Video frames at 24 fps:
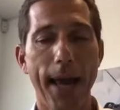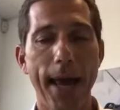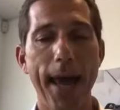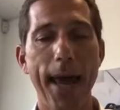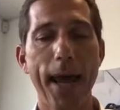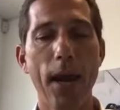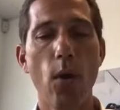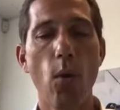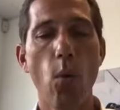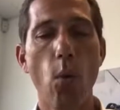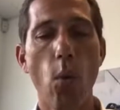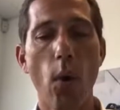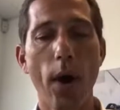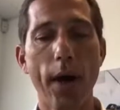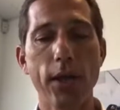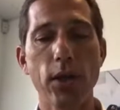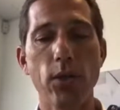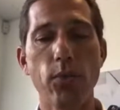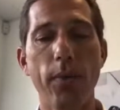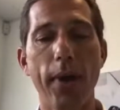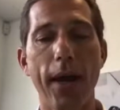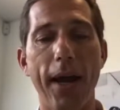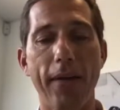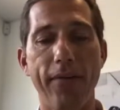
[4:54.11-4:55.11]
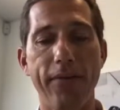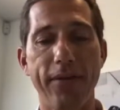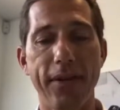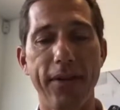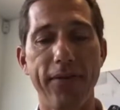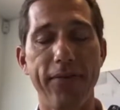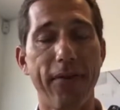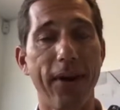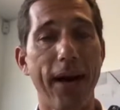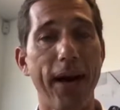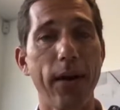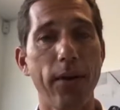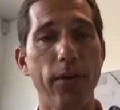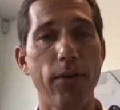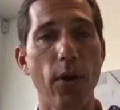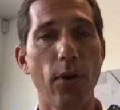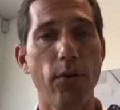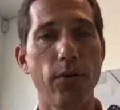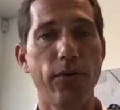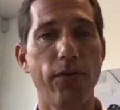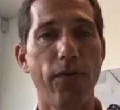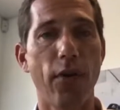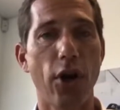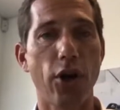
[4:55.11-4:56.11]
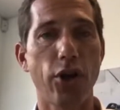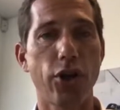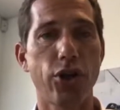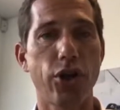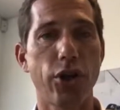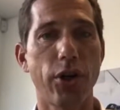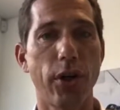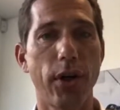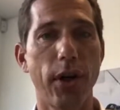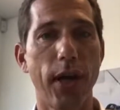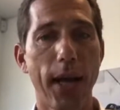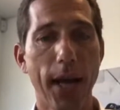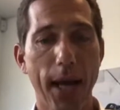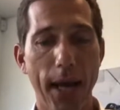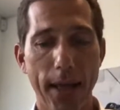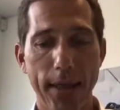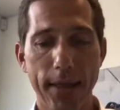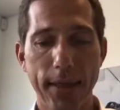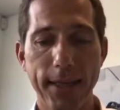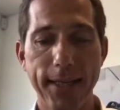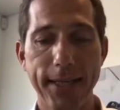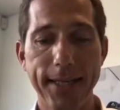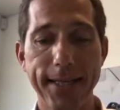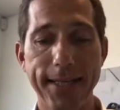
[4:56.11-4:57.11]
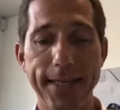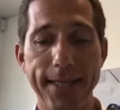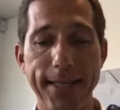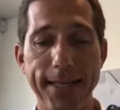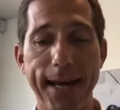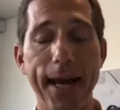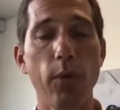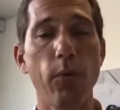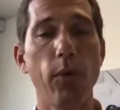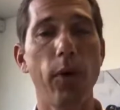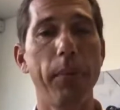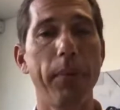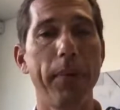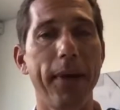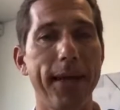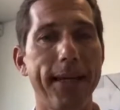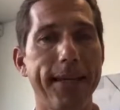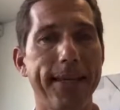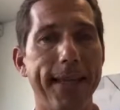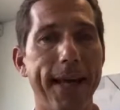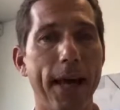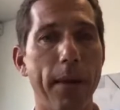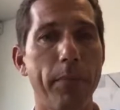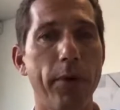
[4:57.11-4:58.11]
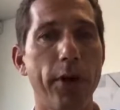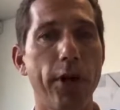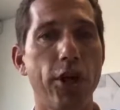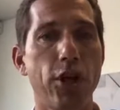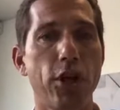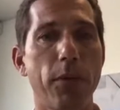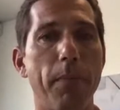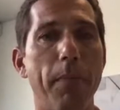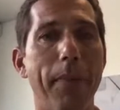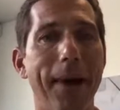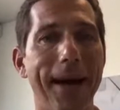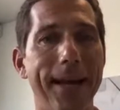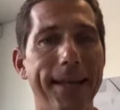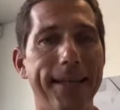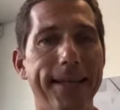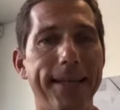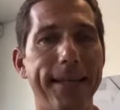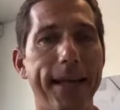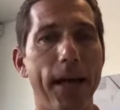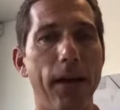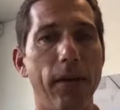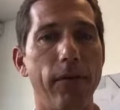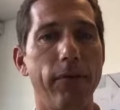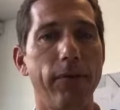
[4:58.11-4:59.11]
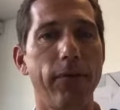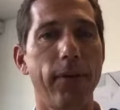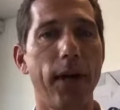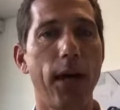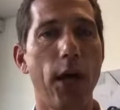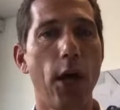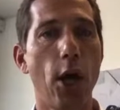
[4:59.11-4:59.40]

And once we have defined those functions, the design will be established by itself.